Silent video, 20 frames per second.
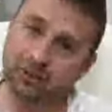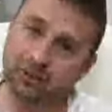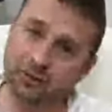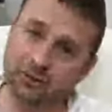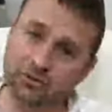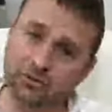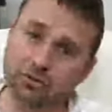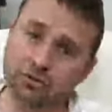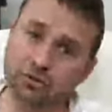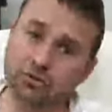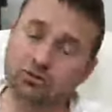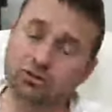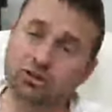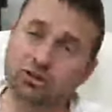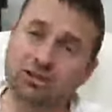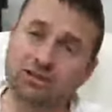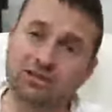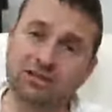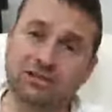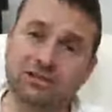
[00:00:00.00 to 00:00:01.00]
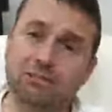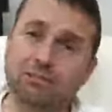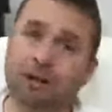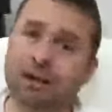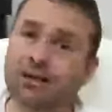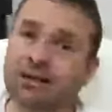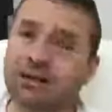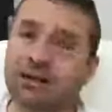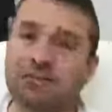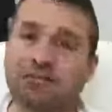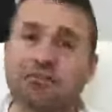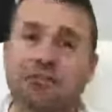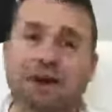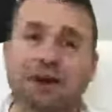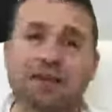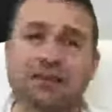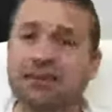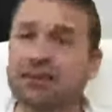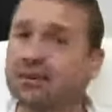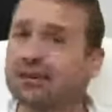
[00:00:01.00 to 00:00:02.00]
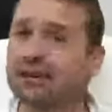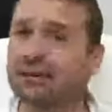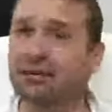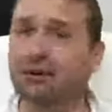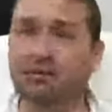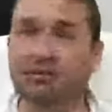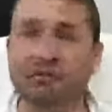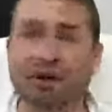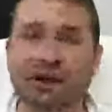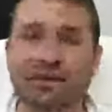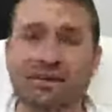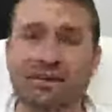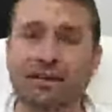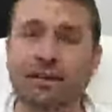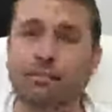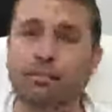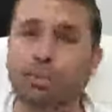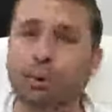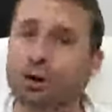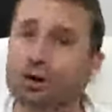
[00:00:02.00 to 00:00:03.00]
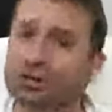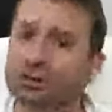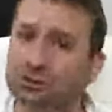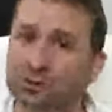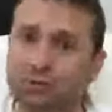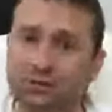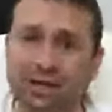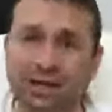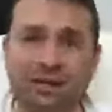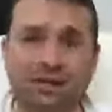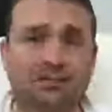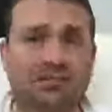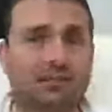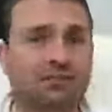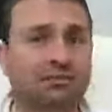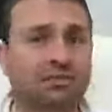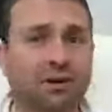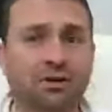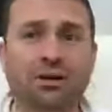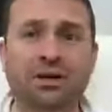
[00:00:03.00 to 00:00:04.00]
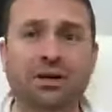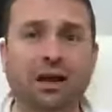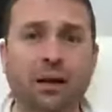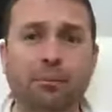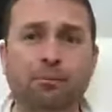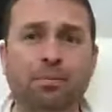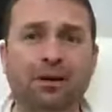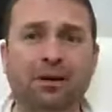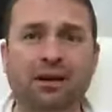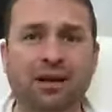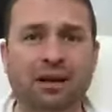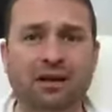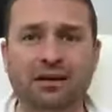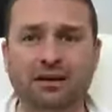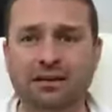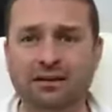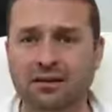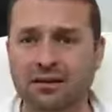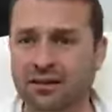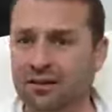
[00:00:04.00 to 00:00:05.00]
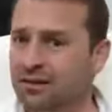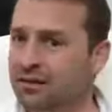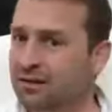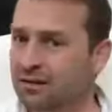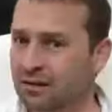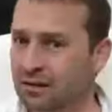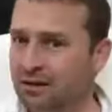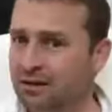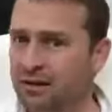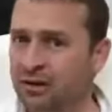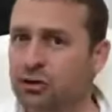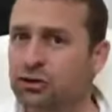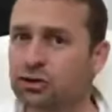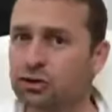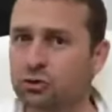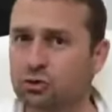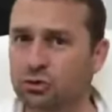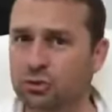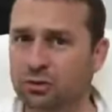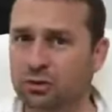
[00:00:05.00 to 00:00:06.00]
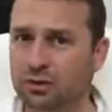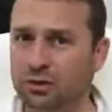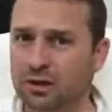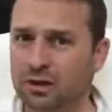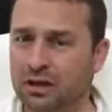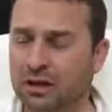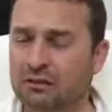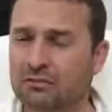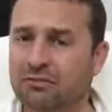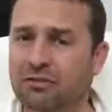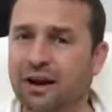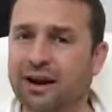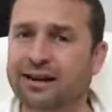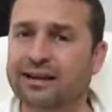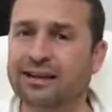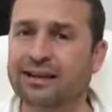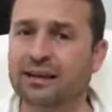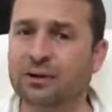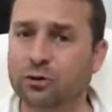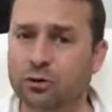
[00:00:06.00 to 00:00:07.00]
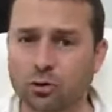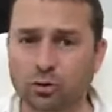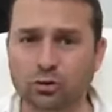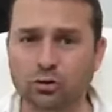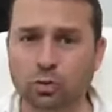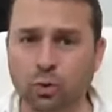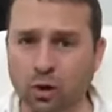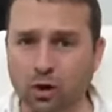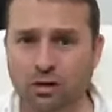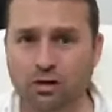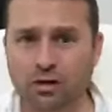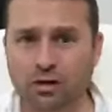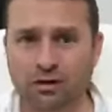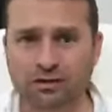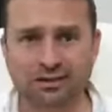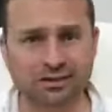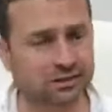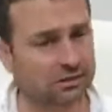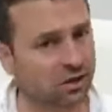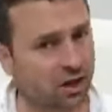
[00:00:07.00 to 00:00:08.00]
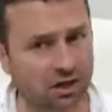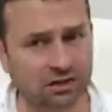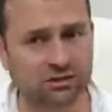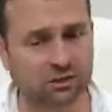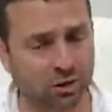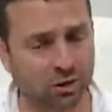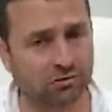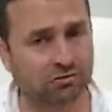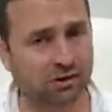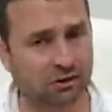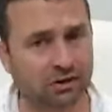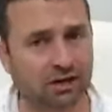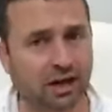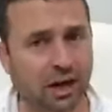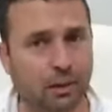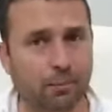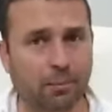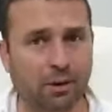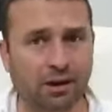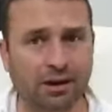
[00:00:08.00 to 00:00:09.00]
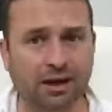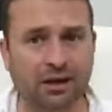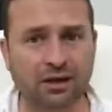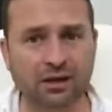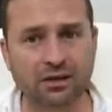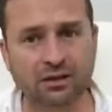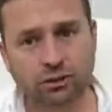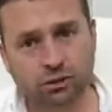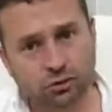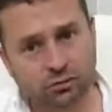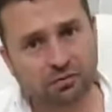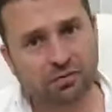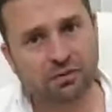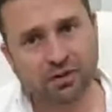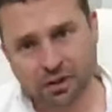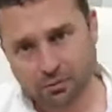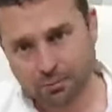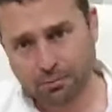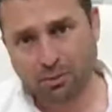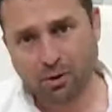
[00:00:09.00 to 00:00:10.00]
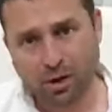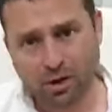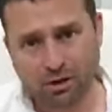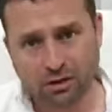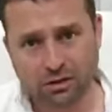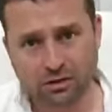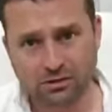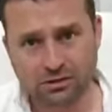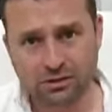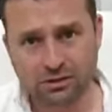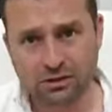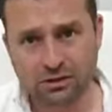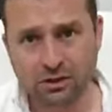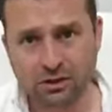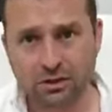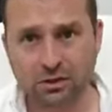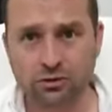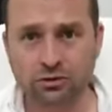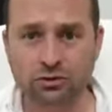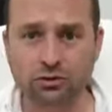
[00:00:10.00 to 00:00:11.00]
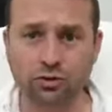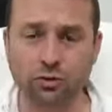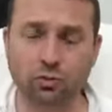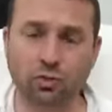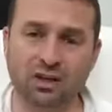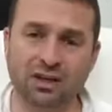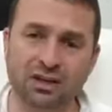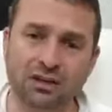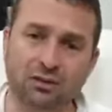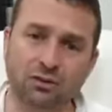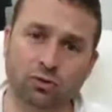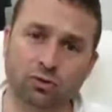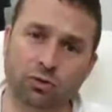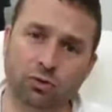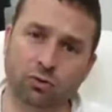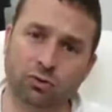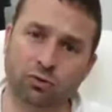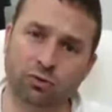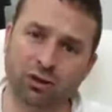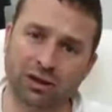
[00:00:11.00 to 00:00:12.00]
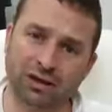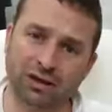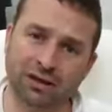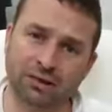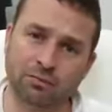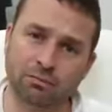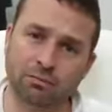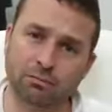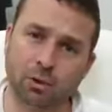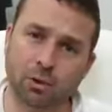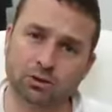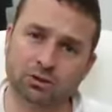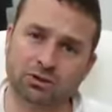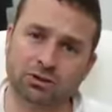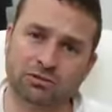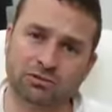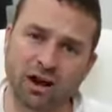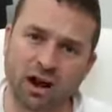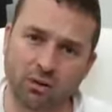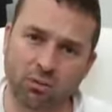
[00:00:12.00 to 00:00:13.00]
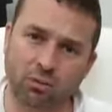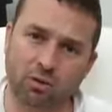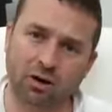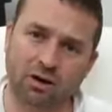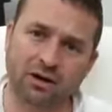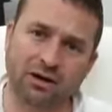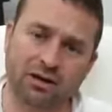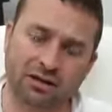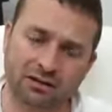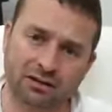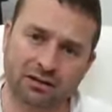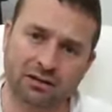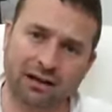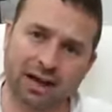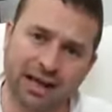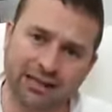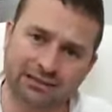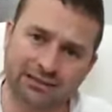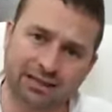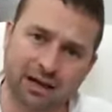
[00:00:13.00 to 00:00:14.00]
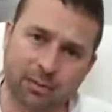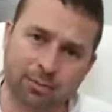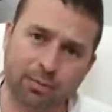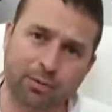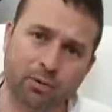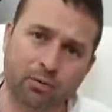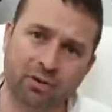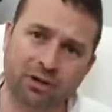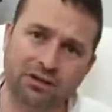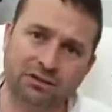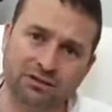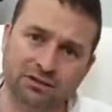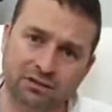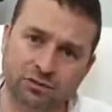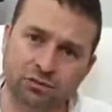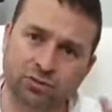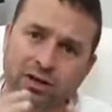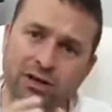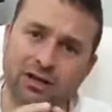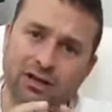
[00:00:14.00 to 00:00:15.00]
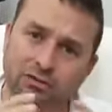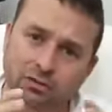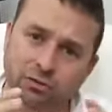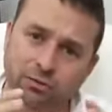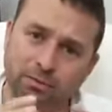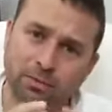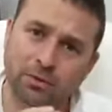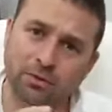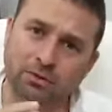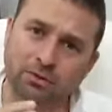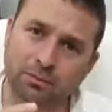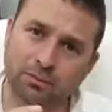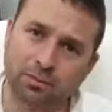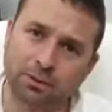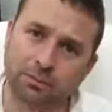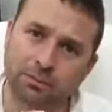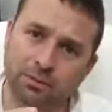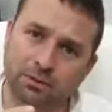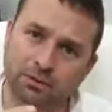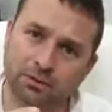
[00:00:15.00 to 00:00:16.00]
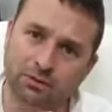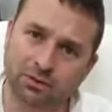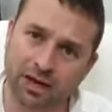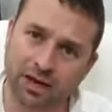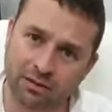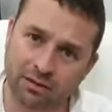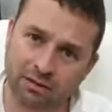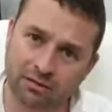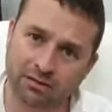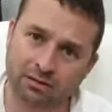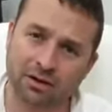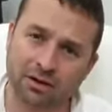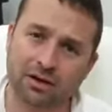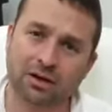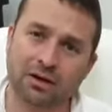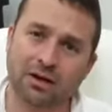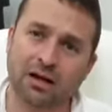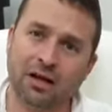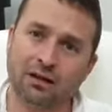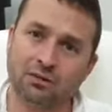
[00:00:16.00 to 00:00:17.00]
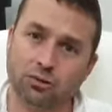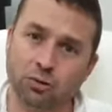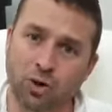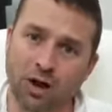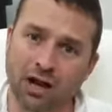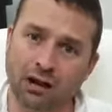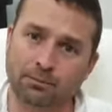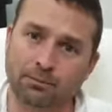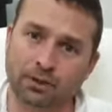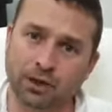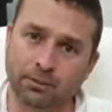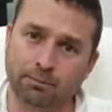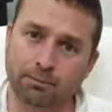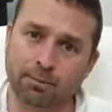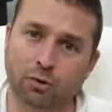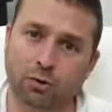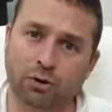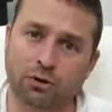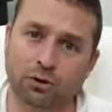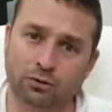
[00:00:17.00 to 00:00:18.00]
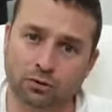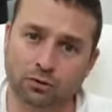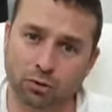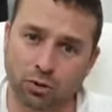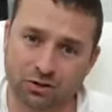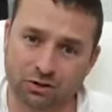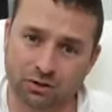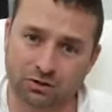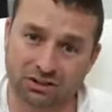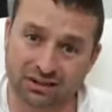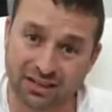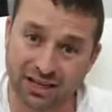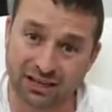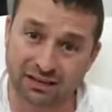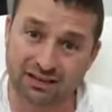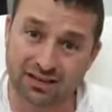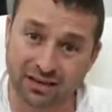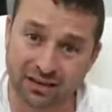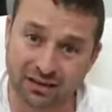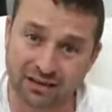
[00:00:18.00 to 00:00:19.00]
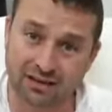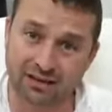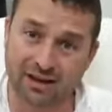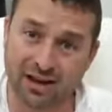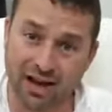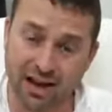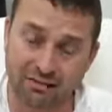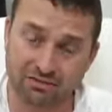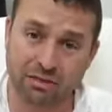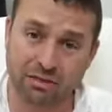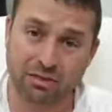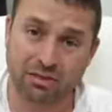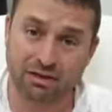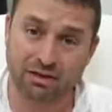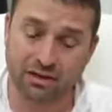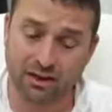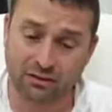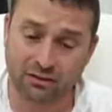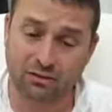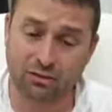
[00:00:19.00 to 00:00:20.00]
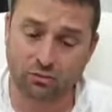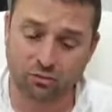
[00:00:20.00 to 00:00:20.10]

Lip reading: So just finding employers today, it's a very complicated issue. And finding good workers, it's also a very complicated issue for the employers. So we need to really, most of our work in the last couple of weeks is really to put the people together and to help the employer to understand everything and